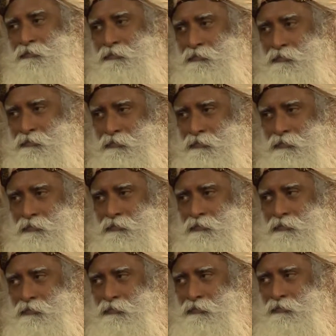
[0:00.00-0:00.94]

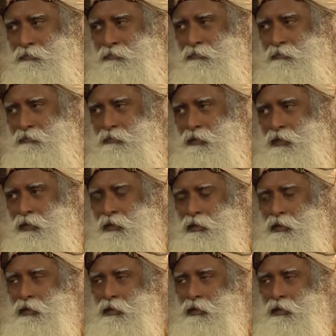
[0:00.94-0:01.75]
Nobody speaks.